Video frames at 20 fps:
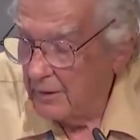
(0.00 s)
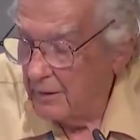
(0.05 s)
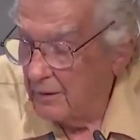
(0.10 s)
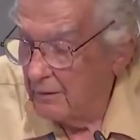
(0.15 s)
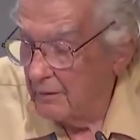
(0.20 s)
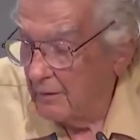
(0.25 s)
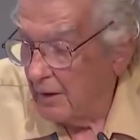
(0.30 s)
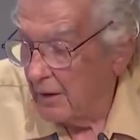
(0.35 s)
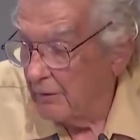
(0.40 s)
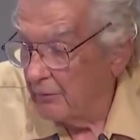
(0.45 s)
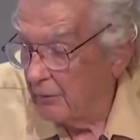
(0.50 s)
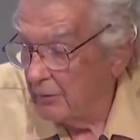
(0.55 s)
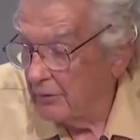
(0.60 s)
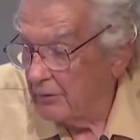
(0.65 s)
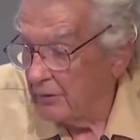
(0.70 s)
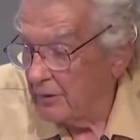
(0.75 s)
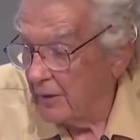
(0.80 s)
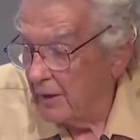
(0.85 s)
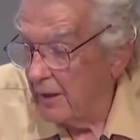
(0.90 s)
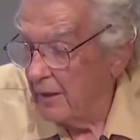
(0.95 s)
See, I
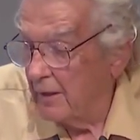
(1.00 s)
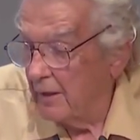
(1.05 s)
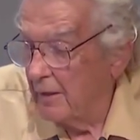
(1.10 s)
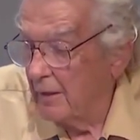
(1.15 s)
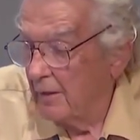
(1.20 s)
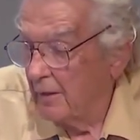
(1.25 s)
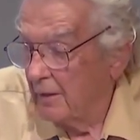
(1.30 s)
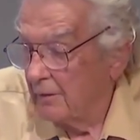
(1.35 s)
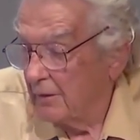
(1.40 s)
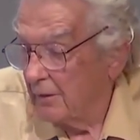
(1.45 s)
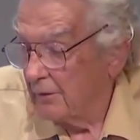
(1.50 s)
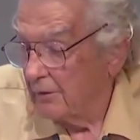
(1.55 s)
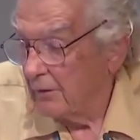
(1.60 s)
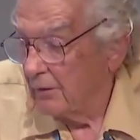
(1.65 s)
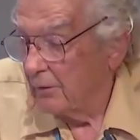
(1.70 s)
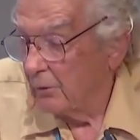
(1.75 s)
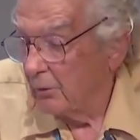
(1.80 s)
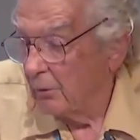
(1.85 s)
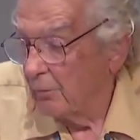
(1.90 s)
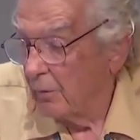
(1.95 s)
would say
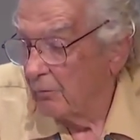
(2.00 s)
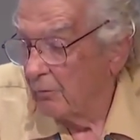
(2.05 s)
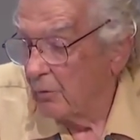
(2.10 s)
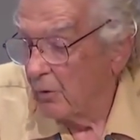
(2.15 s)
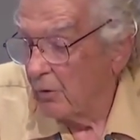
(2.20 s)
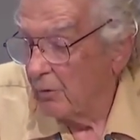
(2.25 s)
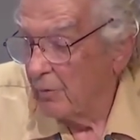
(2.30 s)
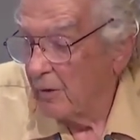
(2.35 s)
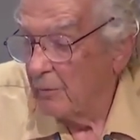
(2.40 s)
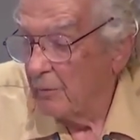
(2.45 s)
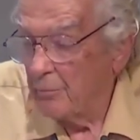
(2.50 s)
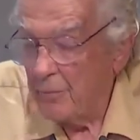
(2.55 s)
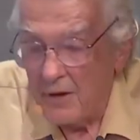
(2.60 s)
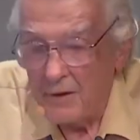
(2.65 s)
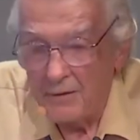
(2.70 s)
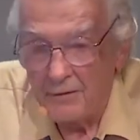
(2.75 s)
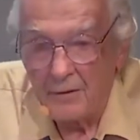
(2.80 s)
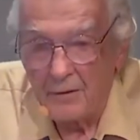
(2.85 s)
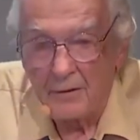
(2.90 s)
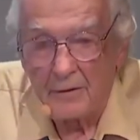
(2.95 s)
that the global warming
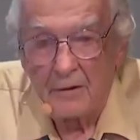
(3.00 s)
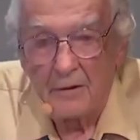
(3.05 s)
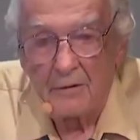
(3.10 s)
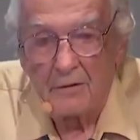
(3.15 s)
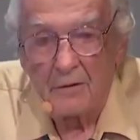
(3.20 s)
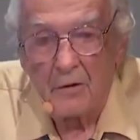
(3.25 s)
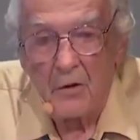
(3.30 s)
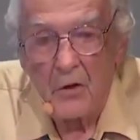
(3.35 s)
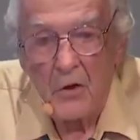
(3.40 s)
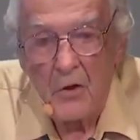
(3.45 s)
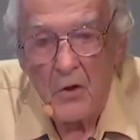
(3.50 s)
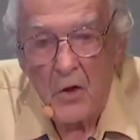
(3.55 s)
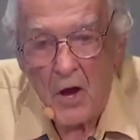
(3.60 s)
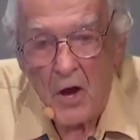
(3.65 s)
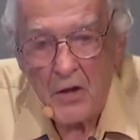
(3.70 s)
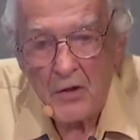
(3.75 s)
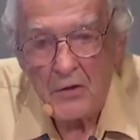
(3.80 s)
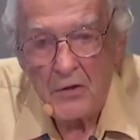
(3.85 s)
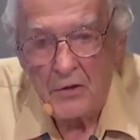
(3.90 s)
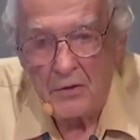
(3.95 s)
basically is a
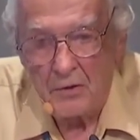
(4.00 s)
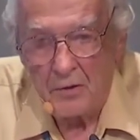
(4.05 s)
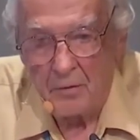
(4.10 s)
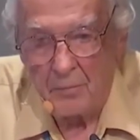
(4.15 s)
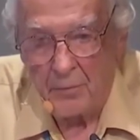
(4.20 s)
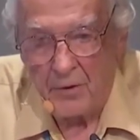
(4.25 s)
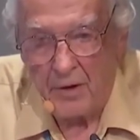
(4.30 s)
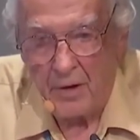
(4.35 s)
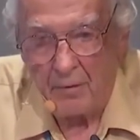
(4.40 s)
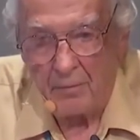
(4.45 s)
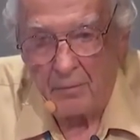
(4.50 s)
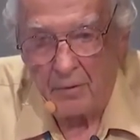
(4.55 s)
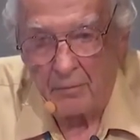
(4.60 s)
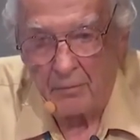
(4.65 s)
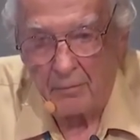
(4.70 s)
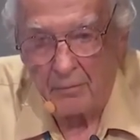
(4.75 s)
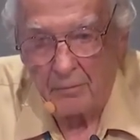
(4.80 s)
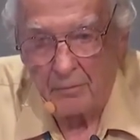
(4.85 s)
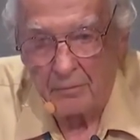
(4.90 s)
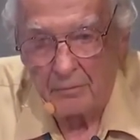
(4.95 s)

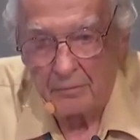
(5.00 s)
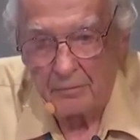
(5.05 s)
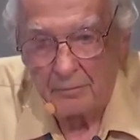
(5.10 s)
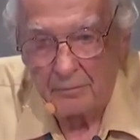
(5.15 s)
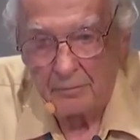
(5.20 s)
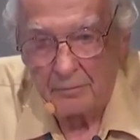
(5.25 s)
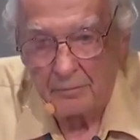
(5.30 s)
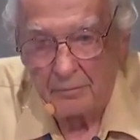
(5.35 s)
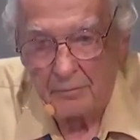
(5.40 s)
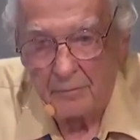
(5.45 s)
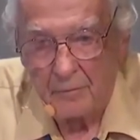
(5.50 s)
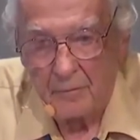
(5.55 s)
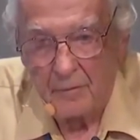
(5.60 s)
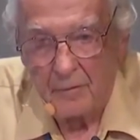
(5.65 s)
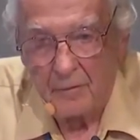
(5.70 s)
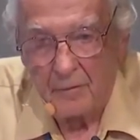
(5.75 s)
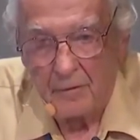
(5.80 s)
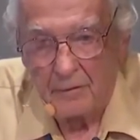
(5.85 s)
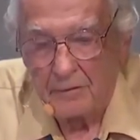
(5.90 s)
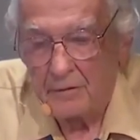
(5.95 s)
non-problem.
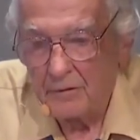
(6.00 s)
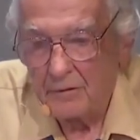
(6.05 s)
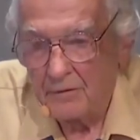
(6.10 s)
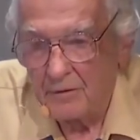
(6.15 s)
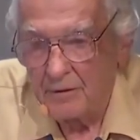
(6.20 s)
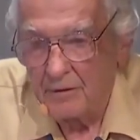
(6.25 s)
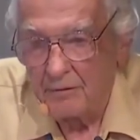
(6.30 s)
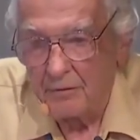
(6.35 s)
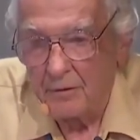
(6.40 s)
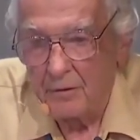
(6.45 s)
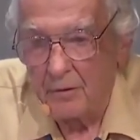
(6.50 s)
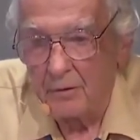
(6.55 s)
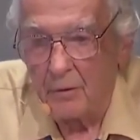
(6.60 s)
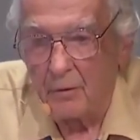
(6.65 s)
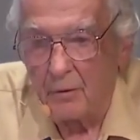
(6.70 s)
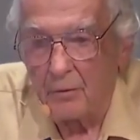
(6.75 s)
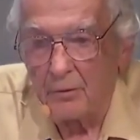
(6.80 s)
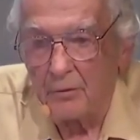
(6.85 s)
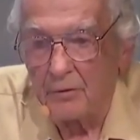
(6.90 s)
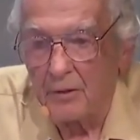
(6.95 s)
Just leave it
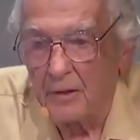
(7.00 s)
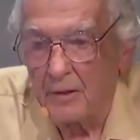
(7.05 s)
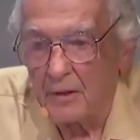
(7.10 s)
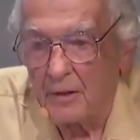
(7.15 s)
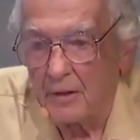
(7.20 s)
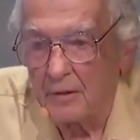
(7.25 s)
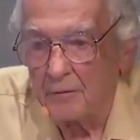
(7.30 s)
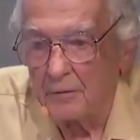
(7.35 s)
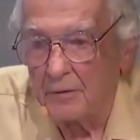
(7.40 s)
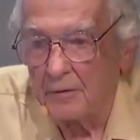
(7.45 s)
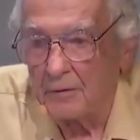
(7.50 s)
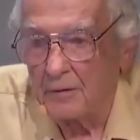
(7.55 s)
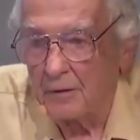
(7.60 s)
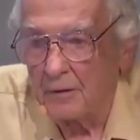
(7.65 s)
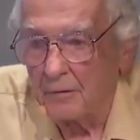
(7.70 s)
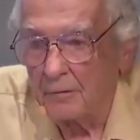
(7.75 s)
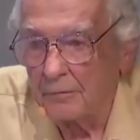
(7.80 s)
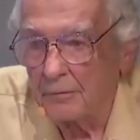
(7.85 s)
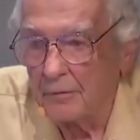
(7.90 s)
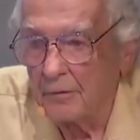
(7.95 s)
alone, take care of
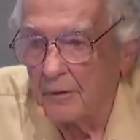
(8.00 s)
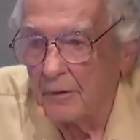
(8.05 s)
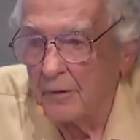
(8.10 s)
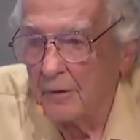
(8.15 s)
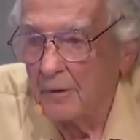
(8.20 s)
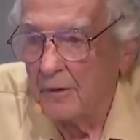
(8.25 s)
itself.